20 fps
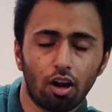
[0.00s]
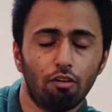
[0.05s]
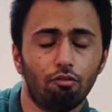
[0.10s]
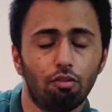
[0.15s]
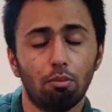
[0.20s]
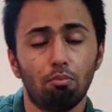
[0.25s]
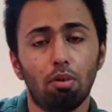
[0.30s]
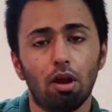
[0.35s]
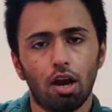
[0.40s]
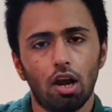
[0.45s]
or
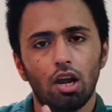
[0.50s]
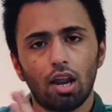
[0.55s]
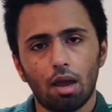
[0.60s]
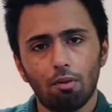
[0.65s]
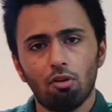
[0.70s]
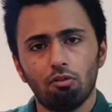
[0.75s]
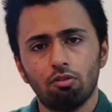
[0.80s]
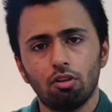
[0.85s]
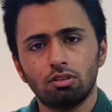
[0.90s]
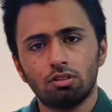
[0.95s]
every bloody
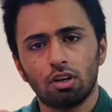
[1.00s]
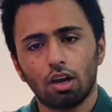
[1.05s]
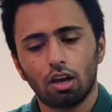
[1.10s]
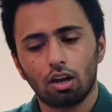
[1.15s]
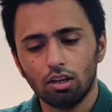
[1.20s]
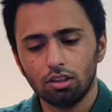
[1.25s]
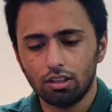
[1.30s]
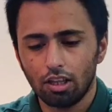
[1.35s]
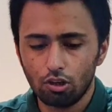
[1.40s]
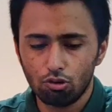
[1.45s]
type of the
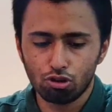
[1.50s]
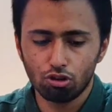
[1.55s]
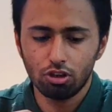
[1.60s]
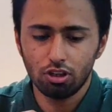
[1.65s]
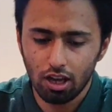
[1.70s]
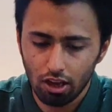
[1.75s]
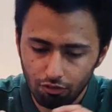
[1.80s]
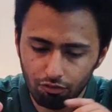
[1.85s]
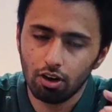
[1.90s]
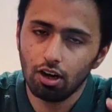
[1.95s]
sneaker then you
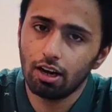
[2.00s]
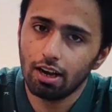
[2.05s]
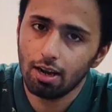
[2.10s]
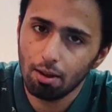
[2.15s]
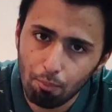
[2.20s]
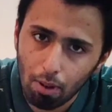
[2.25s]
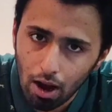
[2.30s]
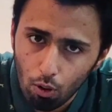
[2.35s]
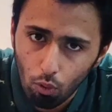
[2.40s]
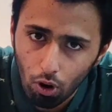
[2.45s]
should
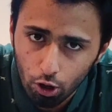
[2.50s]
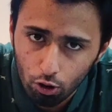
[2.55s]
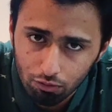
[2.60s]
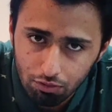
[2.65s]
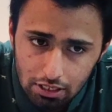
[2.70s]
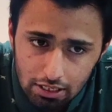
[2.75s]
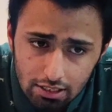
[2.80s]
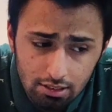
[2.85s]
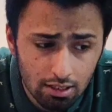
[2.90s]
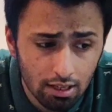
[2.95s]
definitely buy one of
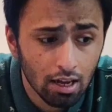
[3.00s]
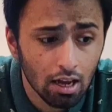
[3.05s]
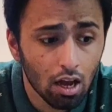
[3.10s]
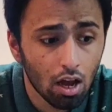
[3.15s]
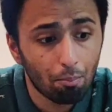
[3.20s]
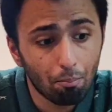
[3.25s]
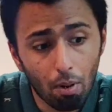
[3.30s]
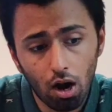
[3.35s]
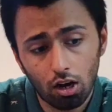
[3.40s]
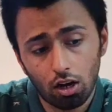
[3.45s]
these
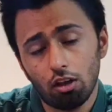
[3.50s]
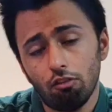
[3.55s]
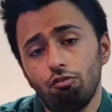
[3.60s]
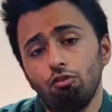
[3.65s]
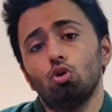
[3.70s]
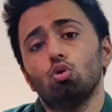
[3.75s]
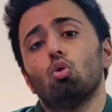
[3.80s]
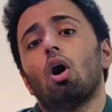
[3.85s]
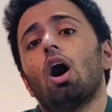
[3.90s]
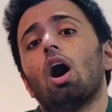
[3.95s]
but if
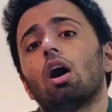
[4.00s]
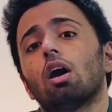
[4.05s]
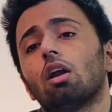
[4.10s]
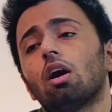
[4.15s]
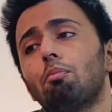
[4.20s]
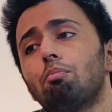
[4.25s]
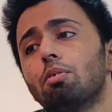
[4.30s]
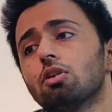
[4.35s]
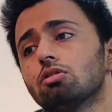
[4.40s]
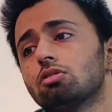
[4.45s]
you are
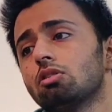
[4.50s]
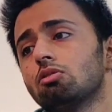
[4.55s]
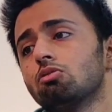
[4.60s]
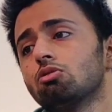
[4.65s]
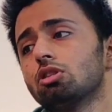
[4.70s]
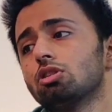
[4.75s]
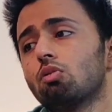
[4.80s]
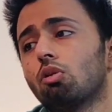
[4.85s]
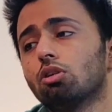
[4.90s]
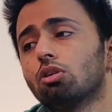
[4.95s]
a person who
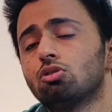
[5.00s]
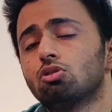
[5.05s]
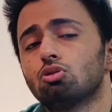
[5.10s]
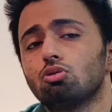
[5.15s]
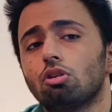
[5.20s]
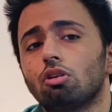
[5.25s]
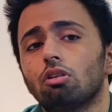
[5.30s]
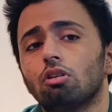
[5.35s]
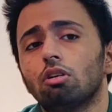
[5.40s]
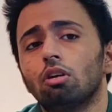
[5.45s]
just wants to,
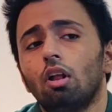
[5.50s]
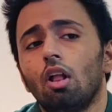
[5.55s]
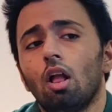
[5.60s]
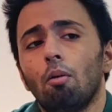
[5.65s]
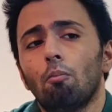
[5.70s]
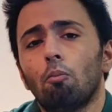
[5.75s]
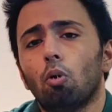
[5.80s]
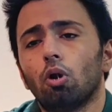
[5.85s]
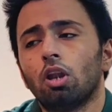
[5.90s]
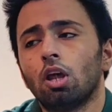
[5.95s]
you know,
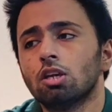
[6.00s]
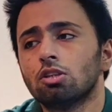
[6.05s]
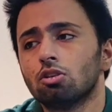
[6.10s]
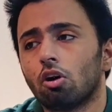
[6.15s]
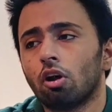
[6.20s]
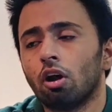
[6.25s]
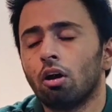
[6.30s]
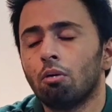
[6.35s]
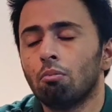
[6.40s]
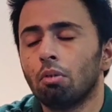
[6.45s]
put his
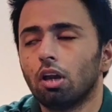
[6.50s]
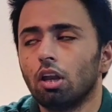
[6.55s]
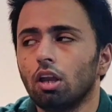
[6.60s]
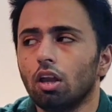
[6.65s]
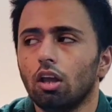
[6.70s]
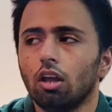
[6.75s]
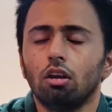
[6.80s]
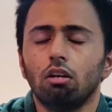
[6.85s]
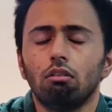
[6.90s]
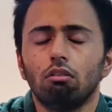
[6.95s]
or her money
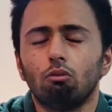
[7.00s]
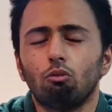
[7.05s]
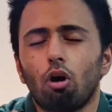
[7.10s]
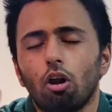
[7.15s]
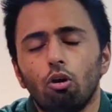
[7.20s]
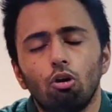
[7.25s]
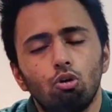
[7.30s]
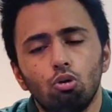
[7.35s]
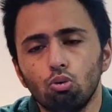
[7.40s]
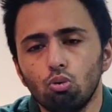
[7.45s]
in
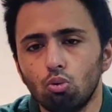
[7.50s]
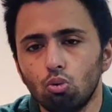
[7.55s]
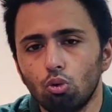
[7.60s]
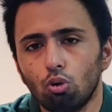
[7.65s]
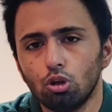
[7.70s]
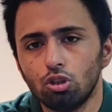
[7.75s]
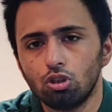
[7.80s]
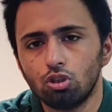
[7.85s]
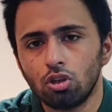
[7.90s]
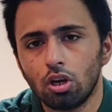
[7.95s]
one or two
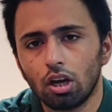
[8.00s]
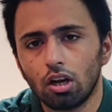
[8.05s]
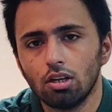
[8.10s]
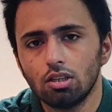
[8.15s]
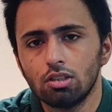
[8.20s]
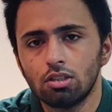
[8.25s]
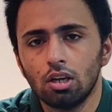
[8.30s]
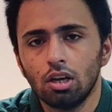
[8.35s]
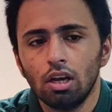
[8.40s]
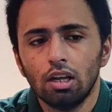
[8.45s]
good
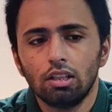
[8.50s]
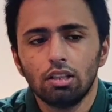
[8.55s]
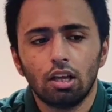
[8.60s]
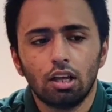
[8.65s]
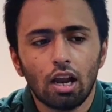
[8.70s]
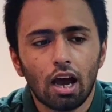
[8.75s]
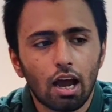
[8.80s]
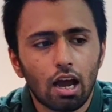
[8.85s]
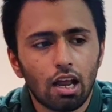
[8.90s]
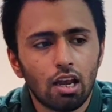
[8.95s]
sneakers,
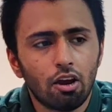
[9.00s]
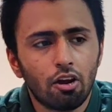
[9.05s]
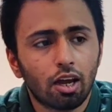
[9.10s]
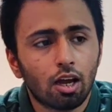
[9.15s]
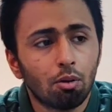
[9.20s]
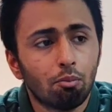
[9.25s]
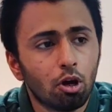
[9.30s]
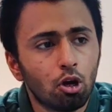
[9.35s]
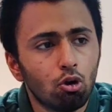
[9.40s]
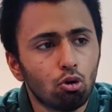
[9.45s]
then I'll
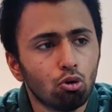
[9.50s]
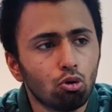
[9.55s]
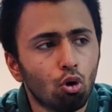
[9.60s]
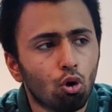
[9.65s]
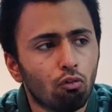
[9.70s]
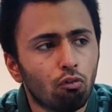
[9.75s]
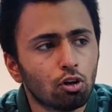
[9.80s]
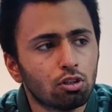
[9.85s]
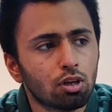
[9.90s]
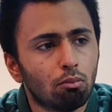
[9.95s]
recommend you to
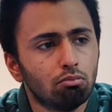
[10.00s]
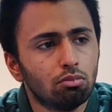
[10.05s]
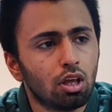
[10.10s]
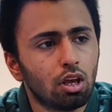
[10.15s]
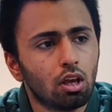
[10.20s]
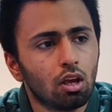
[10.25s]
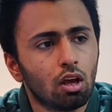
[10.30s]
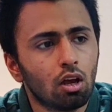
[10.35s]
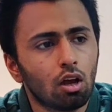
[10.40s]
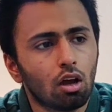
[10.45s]
go for
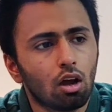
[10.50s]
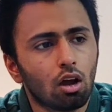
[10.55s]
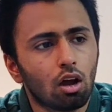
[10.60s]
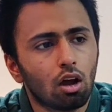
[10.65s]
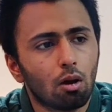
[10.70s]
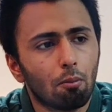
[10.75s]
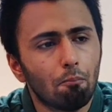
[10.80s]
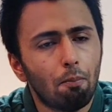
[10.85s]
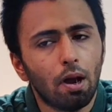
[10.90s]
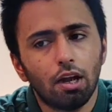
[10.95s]
something
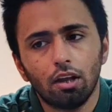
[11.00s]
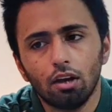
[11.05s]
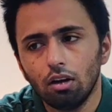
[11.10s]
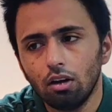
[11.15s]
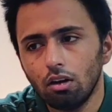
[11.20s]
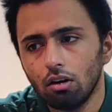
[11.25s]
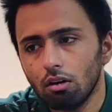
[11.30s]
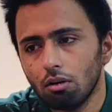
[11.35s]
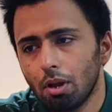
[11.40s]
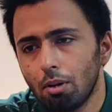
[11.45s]
better,
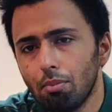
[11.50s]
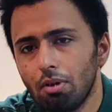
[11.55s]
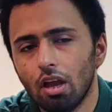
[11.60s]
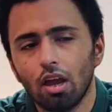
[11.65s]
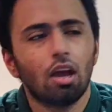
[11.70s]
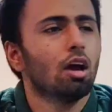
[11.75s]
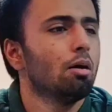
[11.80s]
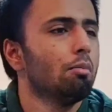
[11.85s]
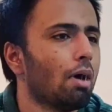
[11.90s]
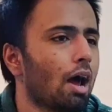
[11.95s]
maybe
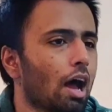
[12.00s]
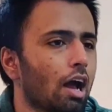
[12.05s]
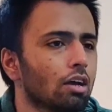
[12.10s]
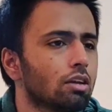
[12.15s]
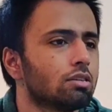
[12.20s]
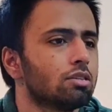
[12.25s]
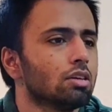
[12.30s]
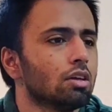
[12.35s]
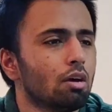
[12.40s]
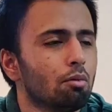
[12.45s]
Air
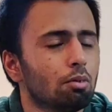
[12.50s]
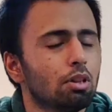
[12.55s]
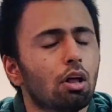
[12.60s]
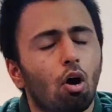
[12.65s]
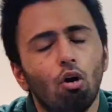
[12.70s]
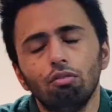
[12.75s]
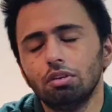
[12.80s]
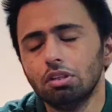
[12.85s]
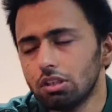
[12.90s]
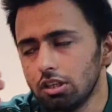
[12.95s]
Max.
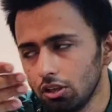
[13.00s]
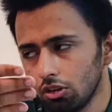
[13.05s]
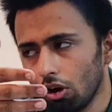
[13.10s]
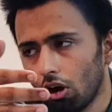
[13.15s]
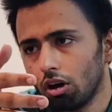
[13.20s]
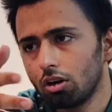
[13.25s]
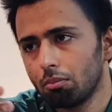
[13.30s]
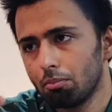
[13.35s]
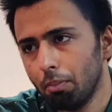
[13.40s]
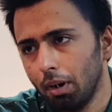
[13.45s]
Obviously
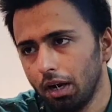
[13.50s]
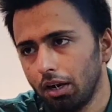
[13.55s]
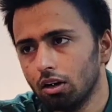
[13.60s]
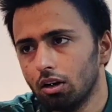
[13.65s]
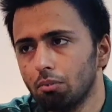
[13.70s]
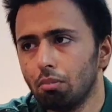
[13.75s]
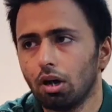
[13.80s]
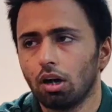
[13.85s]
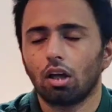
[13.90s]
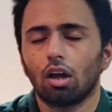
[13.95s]
not better,
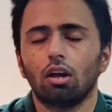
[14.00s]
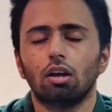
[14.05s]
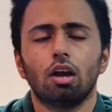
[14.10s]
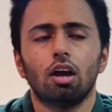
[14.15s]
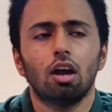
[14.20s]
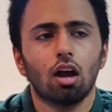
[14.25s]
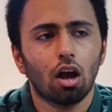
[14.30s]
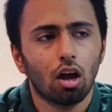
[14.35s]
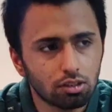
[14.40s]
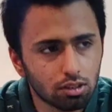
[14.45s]
but
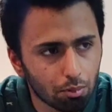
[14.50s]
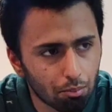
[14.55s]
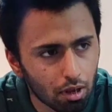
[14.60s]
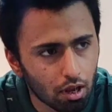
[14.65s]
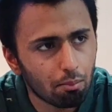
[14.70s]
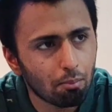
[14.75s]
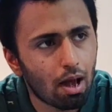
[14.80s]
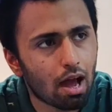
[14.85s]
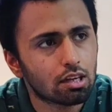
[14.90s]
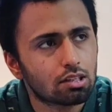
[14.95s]
some
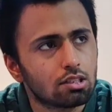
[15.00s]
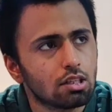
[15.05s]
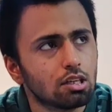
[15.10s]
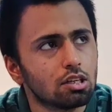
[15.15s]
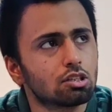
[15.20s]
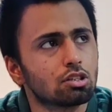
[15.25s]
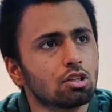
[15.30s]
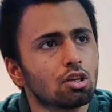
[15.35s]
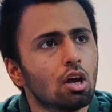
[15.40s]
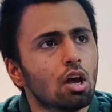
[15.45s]
Air
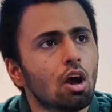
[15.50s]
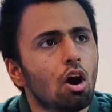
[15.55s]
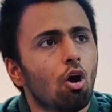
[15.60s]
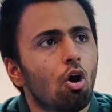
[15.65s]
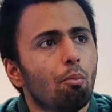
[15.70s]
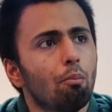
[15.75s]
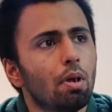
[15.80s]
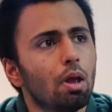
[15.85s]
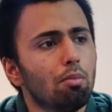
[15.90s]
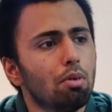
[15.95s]
Maxes
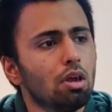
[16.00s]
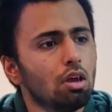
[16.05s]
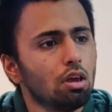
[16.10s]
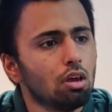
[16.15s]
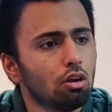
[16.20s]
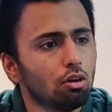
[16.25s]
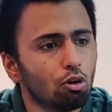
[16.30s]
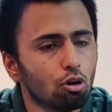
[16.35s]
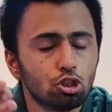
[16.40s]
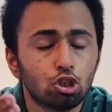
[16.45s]
or maybe
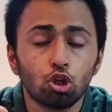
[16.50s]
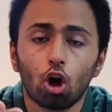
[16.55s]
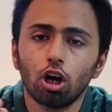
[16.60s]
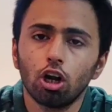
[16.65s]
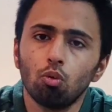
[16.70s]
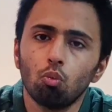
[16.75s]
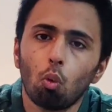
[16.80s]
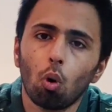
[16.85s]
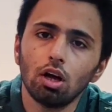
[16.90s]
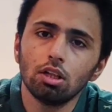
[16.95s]
you know mm-hmm.
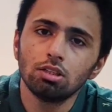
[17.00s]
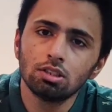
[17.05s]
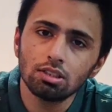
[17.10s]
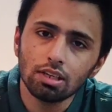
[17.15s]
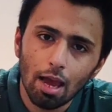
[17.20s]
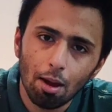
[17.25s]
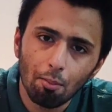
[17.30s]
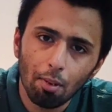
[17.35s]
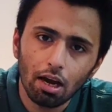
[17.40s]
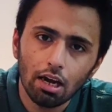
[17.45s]
Jordan
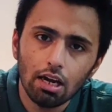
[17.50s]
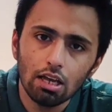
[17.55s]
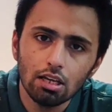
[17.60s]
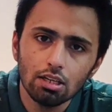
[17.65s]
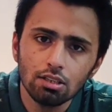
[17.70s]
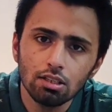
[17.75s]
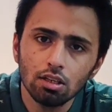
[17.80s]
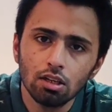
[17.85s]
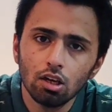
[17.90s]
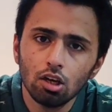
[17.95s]
1's
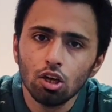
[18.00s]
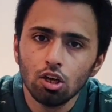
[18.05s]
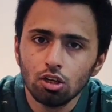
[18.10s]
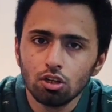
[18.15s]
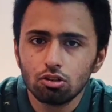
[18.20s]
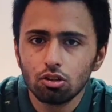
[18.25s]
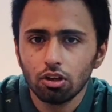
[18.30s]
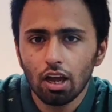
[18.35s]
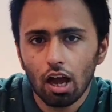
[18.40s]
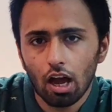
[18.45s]
MIDs.
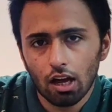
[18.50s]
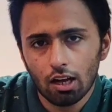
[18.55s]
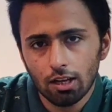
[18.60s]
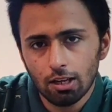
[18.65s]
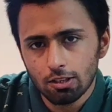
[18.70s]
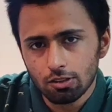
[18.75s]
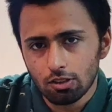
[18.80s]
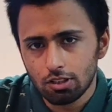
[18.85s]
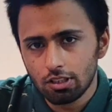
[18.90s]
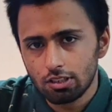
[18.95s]
So yeah,
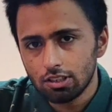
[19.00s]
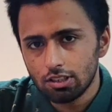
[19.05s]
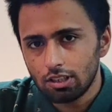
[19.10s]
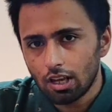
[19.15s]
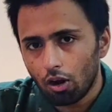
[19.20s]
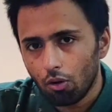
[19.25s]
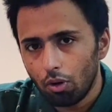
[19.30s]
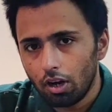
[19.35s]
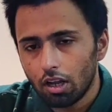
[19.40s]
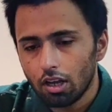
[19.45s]
so this is
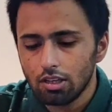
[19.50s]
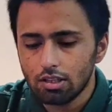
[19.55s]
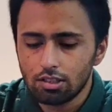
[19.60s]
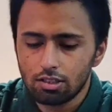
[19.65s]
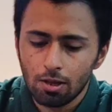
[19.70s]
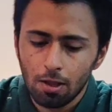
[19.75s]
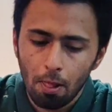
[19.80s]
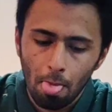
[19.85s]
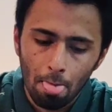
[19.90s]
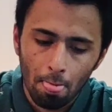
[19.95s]
how it is.